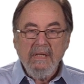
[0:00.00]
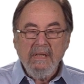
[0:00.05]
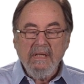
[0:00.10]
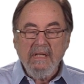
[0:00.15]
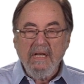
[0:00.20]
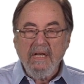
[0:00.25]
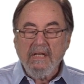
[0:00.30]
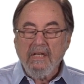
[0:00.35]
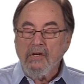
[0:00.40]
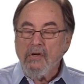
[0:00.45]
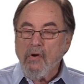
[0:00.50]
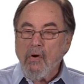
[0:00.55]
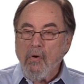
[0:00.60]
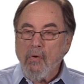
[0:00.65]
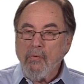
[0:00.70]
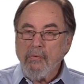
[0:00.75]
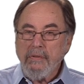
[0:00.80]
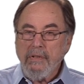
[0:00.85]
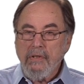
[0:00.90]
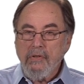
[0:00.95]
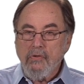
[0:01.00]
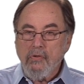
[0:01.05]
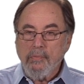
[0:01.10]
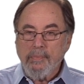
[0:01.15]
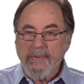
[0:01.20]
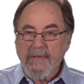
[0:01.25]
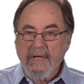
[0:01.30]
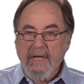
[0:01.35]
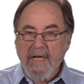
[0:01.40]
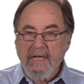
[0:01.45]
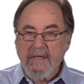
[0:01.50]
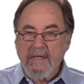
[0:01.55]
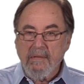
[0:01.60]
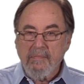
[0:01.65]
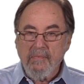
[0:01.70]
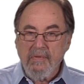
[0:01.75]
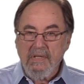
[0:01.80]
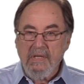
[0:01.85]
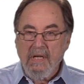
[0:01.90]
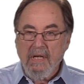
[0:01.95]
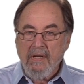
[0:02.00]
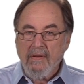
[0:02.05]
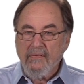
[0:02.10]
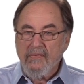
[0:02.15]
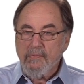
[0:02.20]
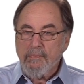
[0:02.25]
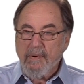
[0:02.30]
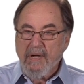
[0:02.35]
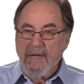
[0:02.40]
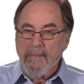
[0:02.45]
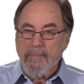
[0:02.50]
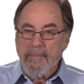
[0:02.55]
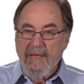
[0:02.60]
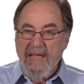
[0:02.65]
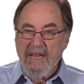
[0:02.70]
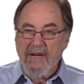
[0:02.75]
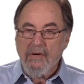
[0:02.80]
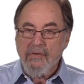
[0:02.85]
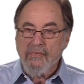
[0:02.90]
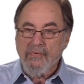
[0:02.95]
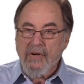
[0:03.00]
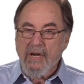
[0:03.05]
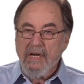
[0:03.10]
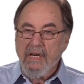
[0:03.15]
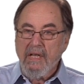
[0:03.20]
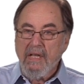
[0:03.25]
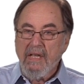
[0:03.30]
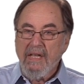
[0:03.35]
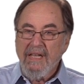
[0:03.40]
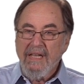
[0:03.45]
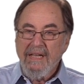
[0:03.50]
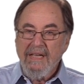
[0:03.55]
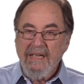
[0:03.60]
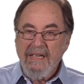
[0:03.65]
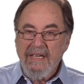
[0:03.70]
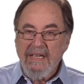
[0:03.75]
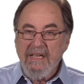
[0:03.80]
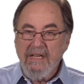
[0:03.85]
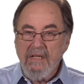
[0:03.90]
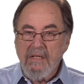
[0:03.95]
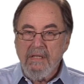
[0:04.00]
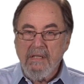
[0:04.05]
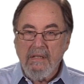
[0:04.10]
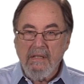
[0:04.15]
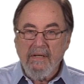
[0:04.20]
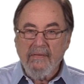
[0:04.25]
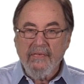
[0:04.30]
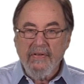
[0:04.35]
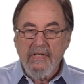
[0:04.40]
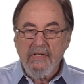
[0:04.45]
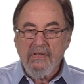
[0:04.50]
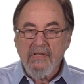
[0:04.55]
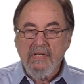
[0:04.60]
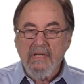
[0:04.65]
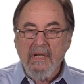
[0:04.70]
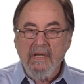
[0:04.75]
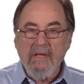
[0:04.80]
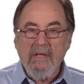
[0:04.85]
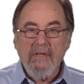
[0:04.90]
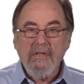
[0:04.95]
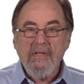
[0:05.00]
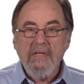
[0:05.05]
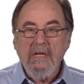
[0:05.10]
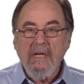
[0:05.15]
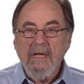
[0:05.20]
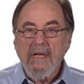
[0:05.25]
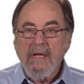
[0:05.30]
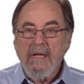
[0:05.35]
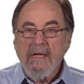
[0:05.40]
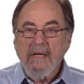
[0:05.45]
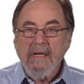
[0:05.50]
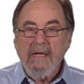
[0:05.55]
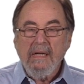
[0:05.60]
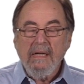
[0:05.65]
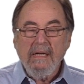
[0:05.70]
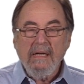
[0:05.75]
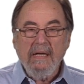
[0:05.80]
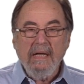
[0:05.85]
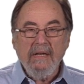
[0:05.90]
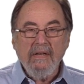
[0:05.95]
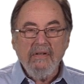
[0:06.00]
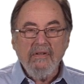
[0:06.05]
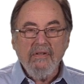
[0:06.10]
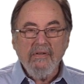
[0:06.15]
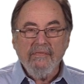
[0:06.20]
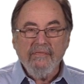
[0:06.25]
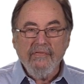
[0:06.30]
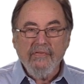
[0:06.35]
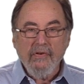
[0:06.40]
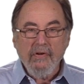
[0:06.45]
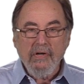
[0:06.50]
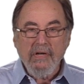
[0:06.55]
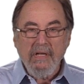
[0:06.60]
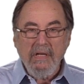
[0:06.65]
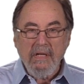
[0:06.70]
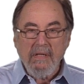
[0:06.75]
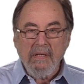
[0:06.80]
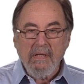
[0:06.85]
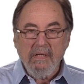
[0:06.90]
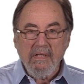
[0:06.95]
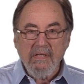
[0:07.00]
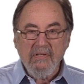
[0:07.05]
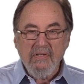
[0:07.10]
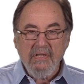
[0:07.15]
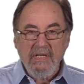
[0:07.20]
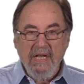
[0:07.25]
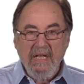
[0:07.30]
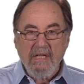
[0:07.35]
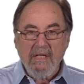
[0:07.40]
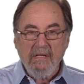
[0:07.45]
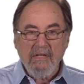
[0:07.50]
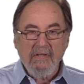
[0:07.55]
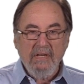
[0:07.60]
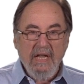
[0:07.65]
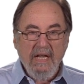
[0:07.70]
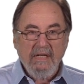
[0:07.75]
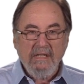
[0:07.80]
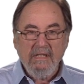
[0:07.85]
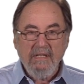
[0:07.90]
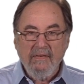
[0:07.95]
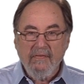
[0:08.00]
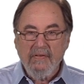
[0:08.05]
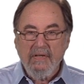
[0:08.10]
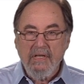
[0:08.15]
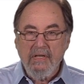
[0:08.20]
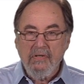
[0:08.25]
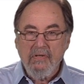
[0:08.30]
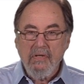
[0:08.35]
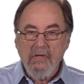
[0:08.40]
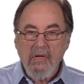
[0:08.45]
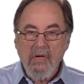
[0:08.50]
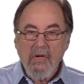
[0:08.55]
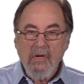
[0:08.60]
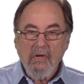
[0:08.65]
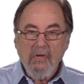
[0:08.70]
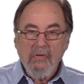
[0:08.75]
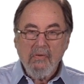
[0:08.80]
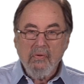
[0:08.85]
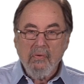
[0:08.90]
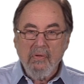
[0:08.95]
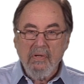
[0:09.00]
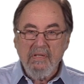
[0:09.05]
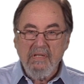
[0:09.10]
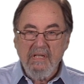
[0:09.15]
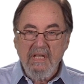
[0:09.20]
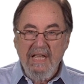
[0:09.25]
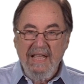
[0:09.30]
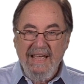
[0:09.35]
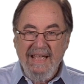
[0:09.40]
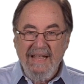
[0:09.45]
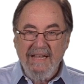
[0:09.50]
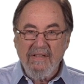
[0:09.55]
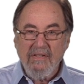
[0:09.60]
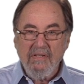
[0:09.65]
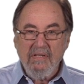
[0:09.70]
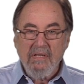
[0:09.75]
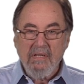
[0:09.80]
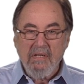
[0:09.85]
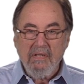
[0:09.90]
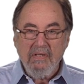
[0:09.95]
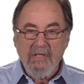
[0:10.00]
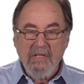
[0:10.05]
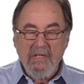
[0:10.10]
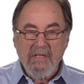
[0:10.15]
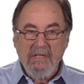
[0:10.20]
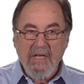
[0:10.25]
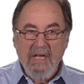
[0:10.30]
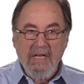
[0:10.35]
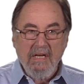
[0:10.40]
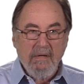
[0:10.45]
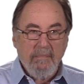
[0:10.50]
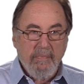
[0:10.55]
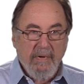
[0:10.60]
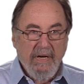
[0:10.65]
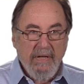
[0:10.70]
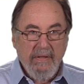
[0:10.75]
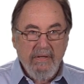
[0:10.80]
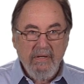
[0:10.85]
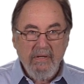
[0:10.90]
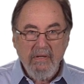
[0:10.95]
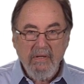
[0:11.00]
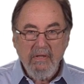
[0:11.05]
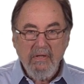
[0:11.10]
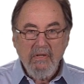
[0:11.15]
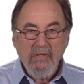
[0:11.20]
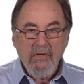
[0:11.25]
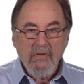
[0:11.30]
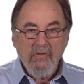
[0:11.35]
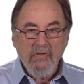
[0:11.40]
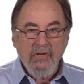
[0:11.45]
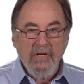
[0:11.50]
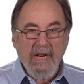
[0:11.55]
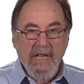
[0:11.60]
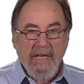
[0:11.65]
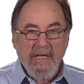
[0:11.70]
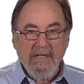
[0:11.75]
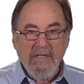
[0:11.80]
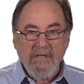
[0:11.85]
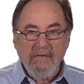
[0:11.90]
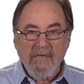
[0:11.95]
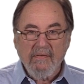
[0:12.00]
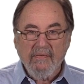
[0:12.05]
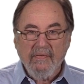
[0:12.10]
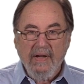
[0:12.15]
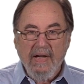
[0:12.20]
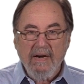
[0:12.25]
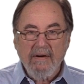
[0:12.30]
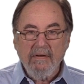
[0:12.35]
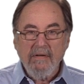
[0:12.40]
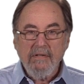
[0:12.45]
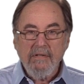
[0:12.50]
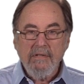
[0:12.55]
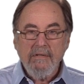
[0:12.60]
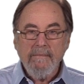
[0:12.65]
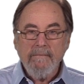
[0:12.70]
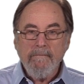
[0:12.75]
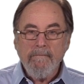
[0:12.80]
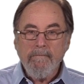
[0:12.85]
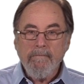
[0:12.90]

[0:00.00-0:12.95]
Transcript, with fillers: They can only duplicate themselves by penetrating into living cells and diverting the cell's activities towards the ends that are dictated by the genetics of the virus,